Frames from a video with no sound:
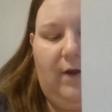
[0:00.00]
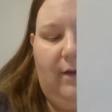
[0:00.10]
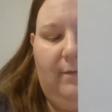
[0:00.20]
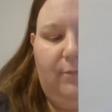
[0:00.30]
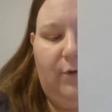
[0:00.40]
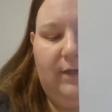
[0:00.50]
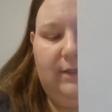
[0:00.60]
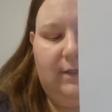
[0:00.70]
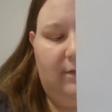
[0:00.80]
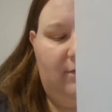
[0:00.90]

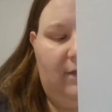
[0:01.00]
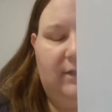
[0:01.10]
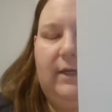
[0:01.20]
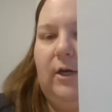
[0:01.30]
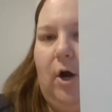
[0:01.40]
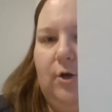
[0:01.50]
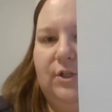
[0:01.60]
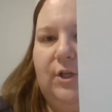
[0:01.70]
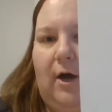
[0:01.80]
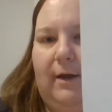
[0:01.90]
imprints and things like
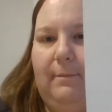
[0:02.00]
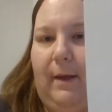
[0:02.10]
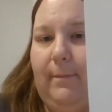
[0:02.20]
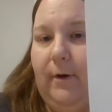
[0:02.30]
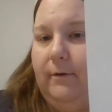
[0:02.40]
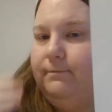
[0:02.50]
cardstock and paper.